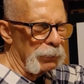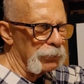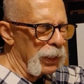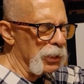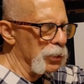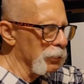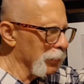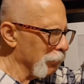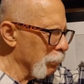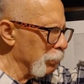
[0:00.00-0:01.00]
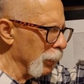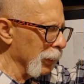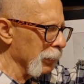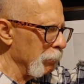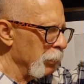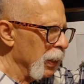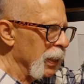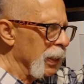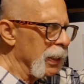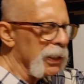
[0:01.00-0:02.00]
manufacturer replied,
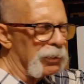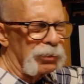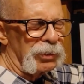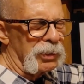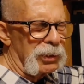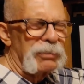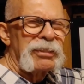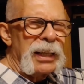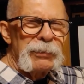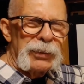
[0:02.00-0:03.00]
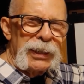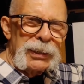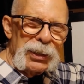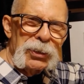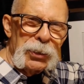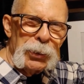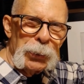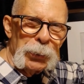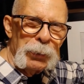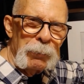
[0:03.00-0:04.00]
it's the safe thing to
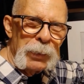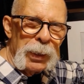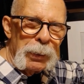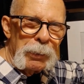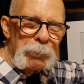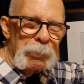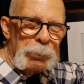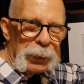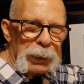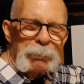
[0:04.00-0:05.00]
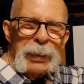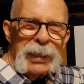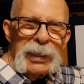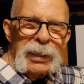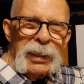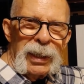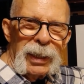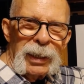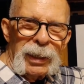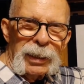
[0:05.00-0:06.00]
do but it
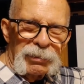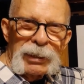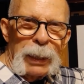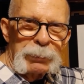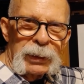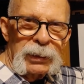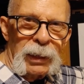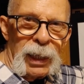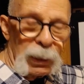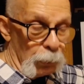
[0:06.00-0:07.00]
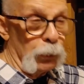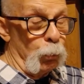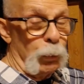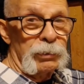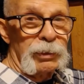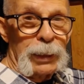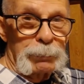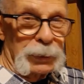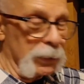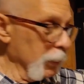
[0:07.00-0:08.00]
may uh, stop the clock. Well, it will
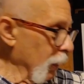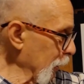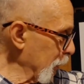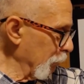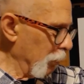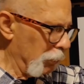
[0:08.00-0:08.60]
stop the clock.